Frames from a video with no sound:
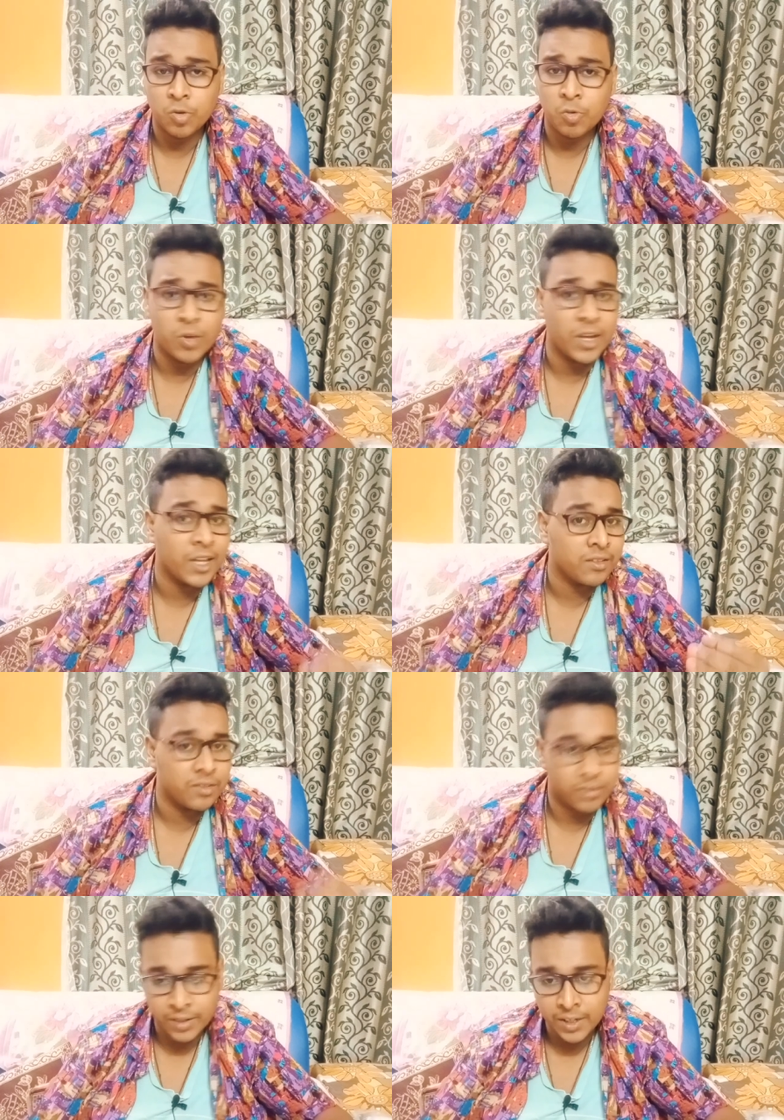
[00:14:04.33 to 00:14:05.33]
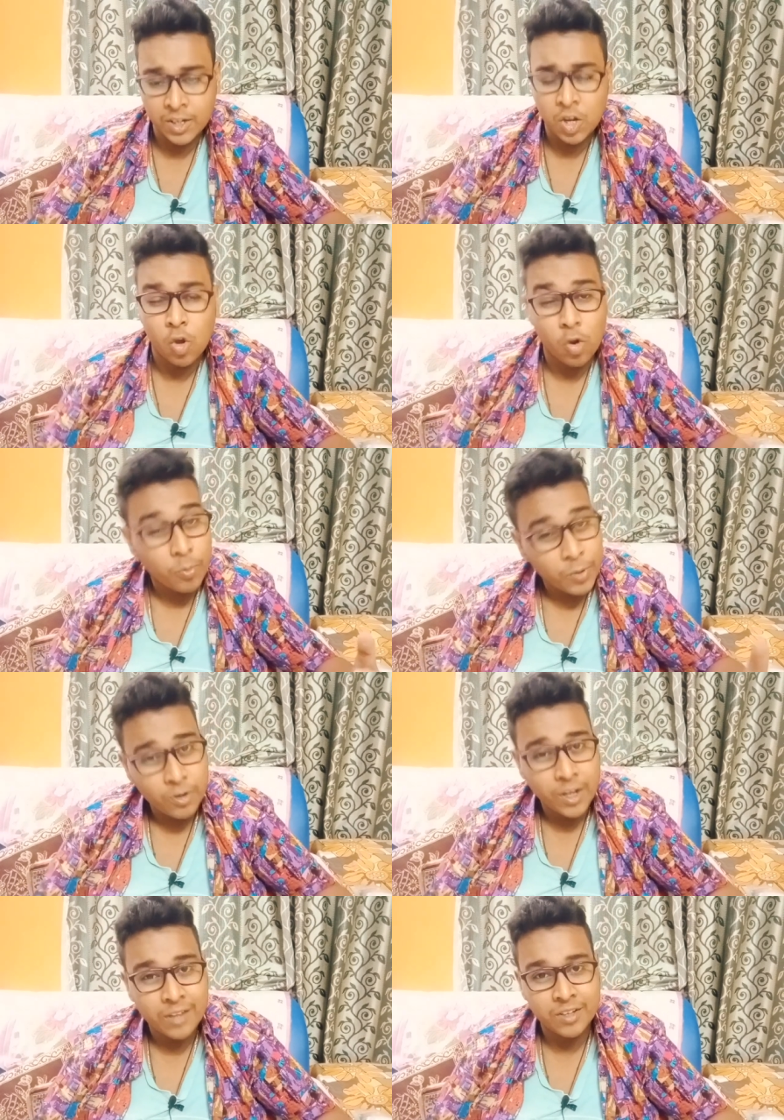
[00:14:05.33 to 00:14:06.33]
2 and 3. Hope you
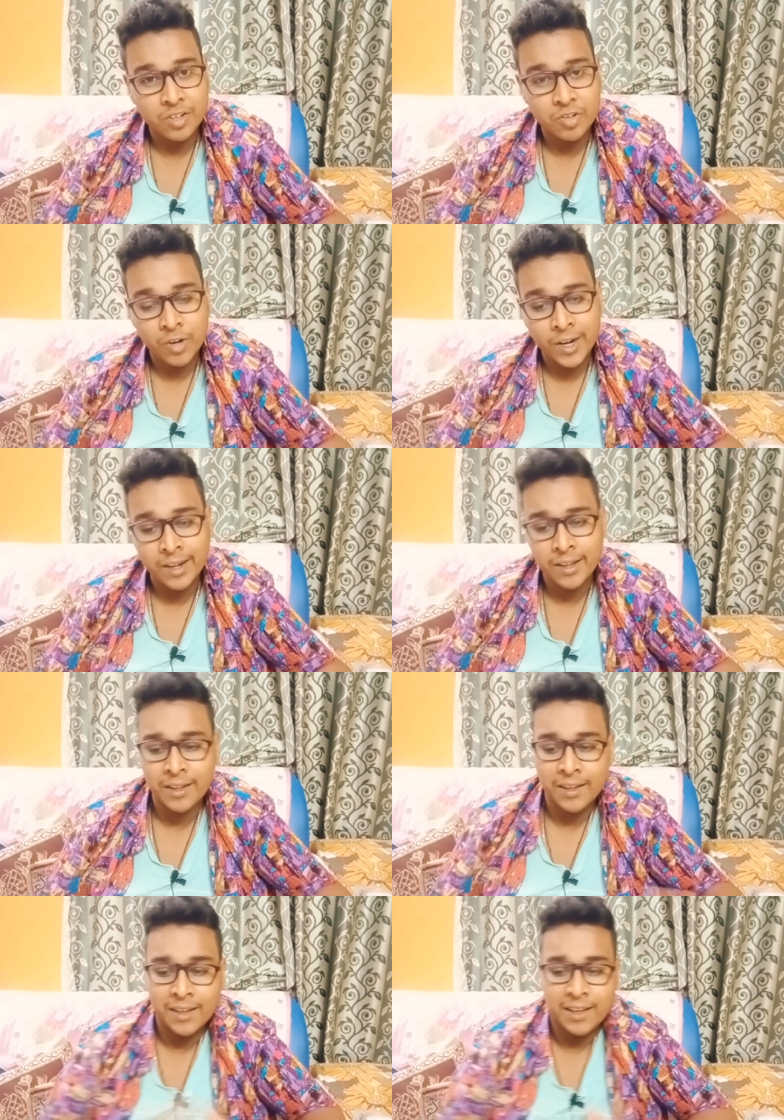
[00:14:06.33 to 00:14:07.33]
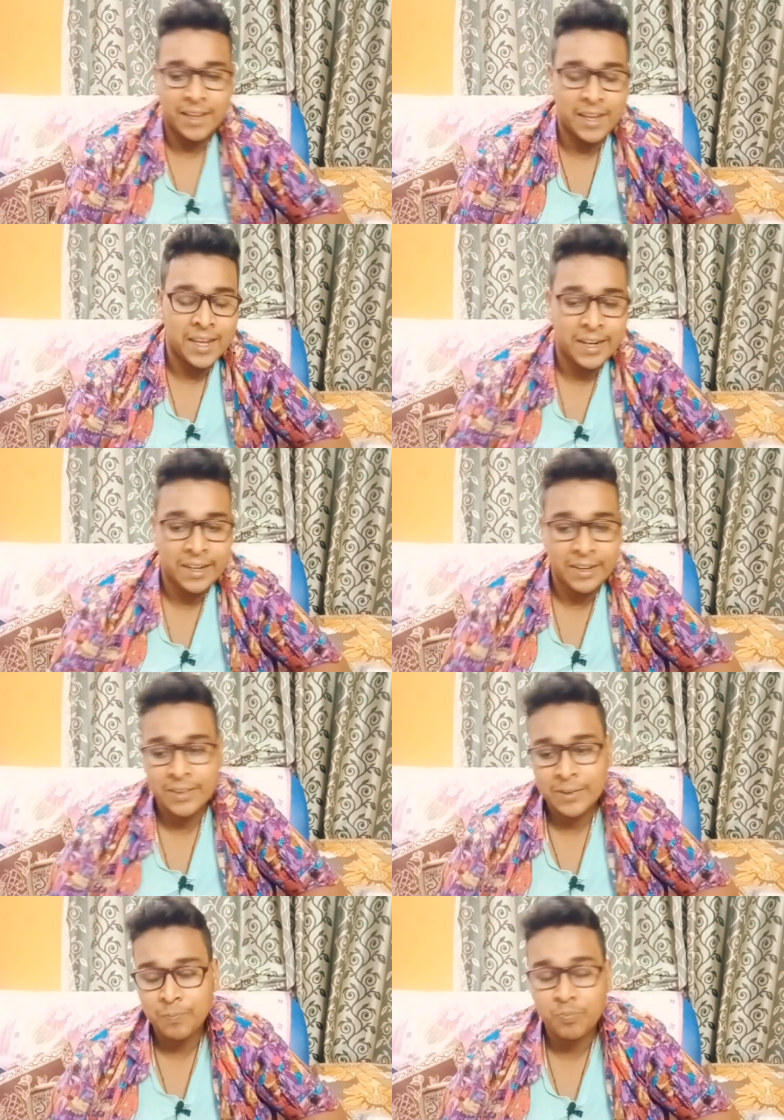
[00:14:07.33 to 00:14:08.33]
guys enjoyed, and
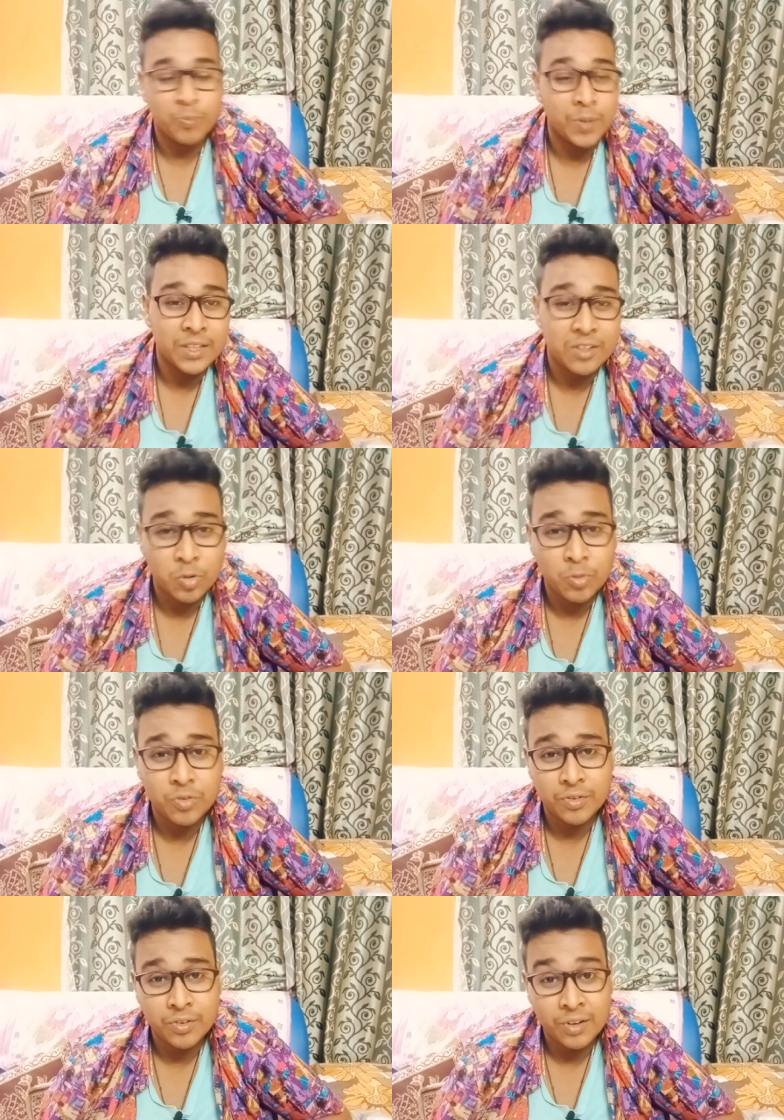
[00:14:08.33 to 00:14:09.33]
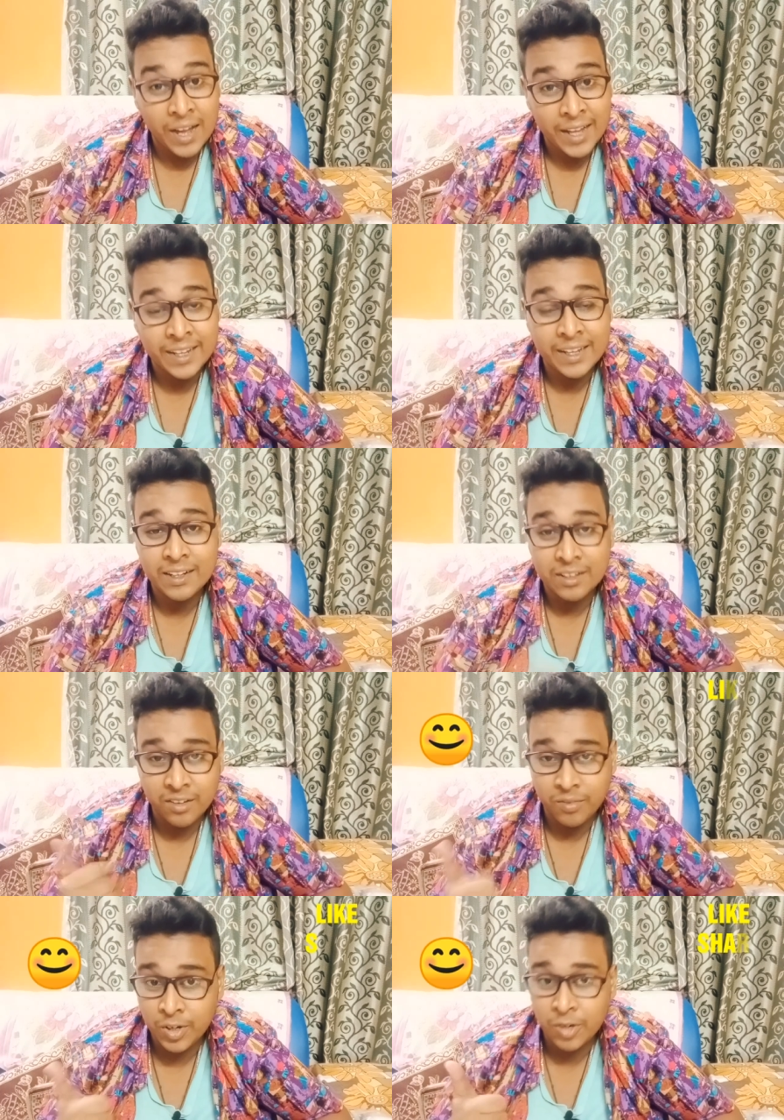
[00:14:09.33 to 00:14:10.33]
please do like
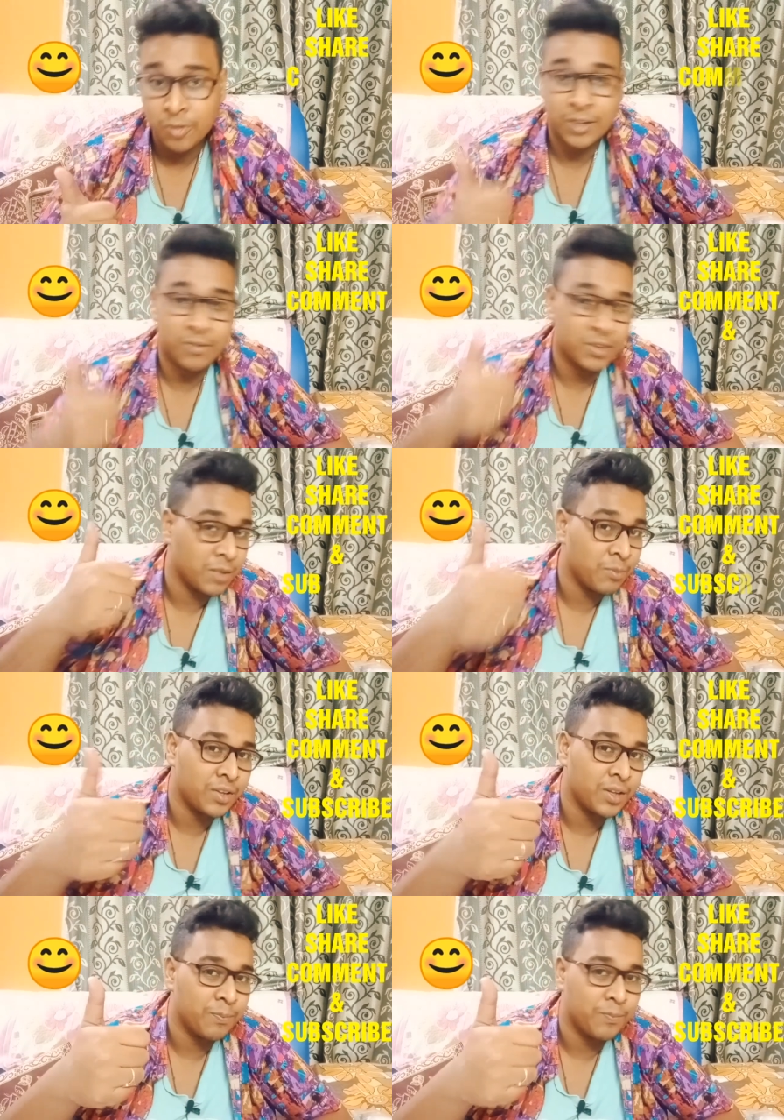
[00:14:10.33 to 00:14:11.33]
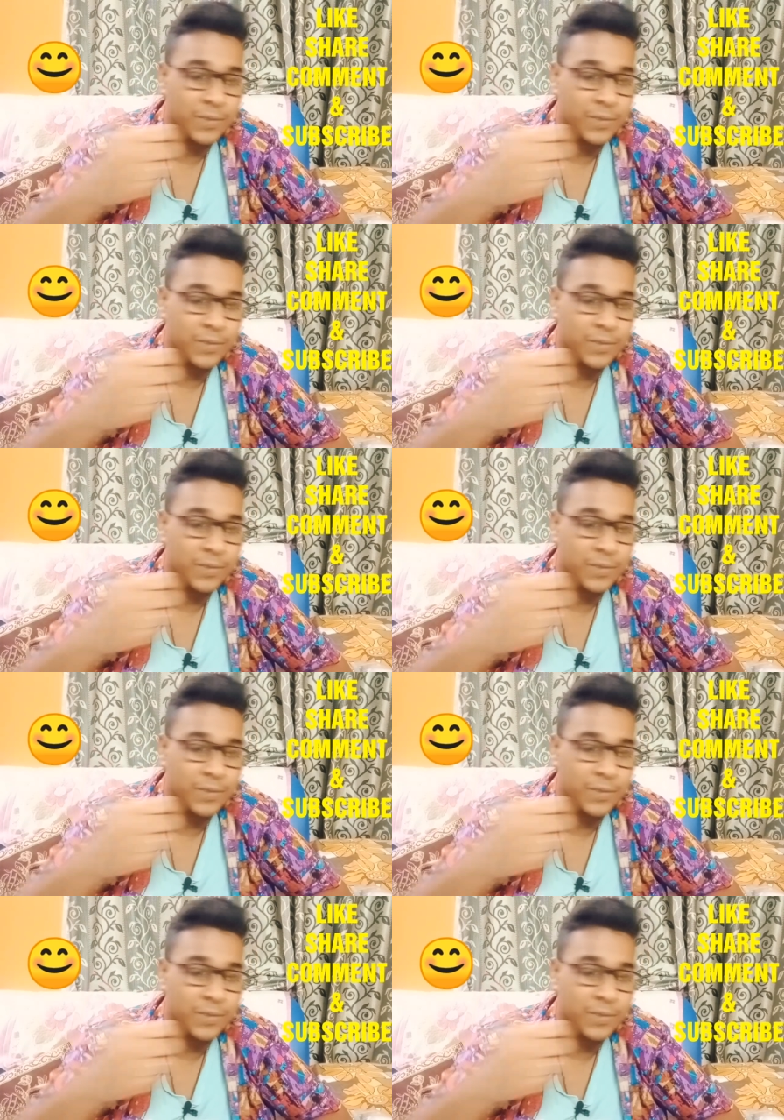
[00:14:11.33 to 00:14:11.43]
this video, give a thumbs up,